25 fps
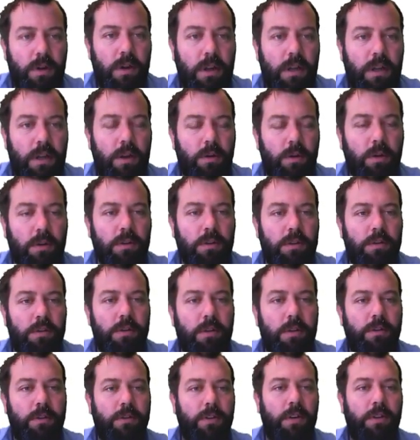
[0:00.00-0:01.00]

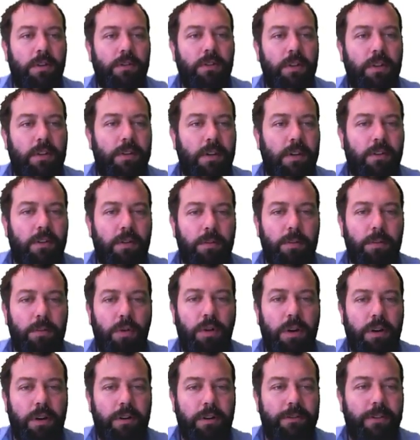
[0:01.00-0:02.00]
equals
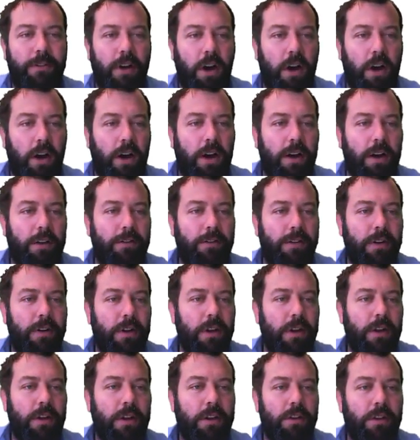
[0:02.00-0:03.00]
57.5
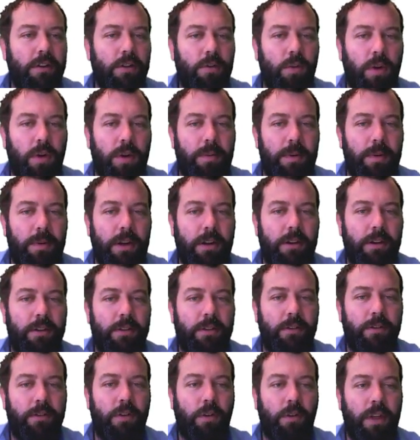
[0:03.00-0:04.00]
square
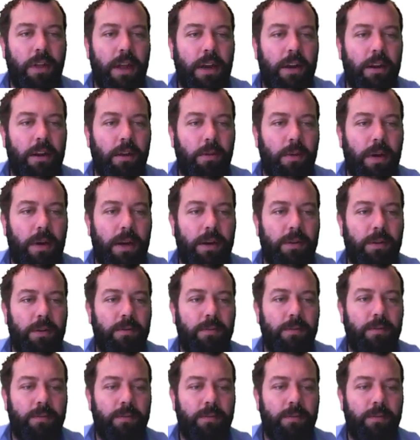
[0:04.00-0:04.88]
meters for that little one.